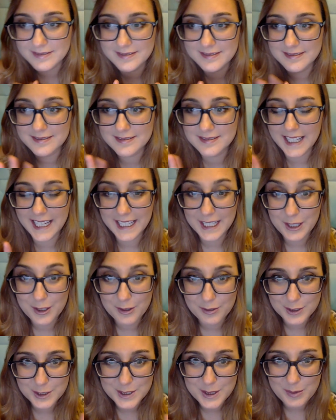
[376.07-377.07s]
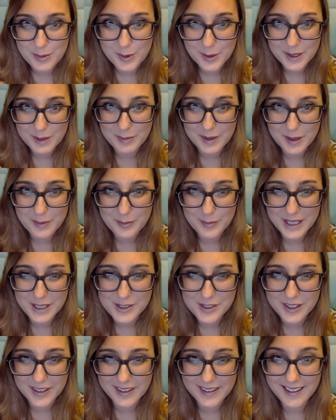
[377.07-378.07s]
Thank you for supporting me on
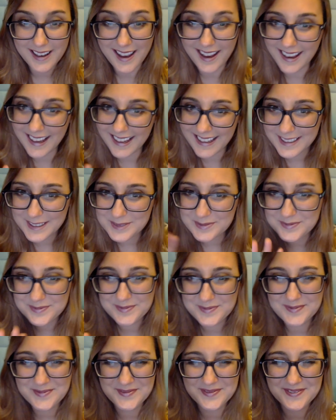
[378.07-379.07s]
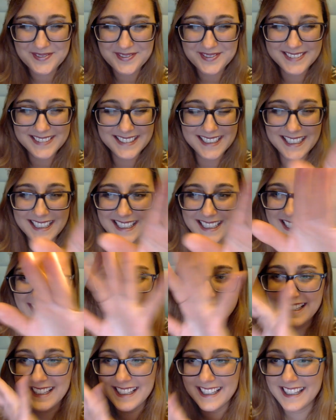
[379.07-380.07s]
Patreon. Hi.
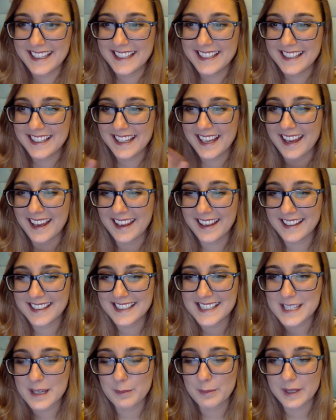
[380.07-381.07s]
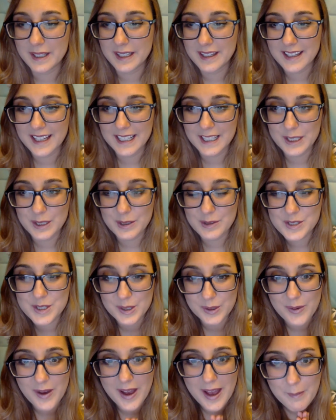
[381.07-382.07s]
And a big thank you to
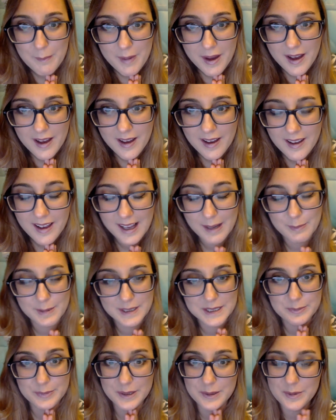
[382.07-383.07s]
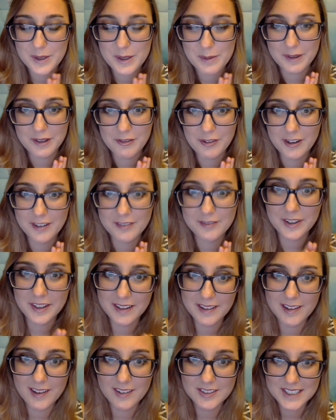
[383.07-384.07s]
Emma. Emma's been with me for a very
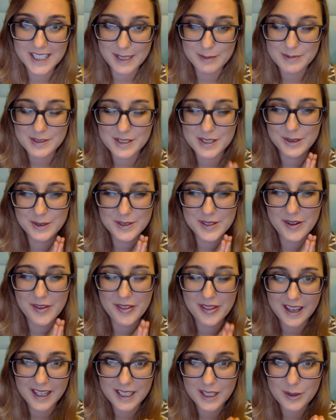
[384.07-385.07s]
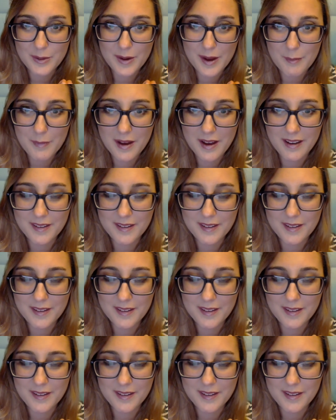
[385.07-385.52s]
long time too, so thank you, Emma.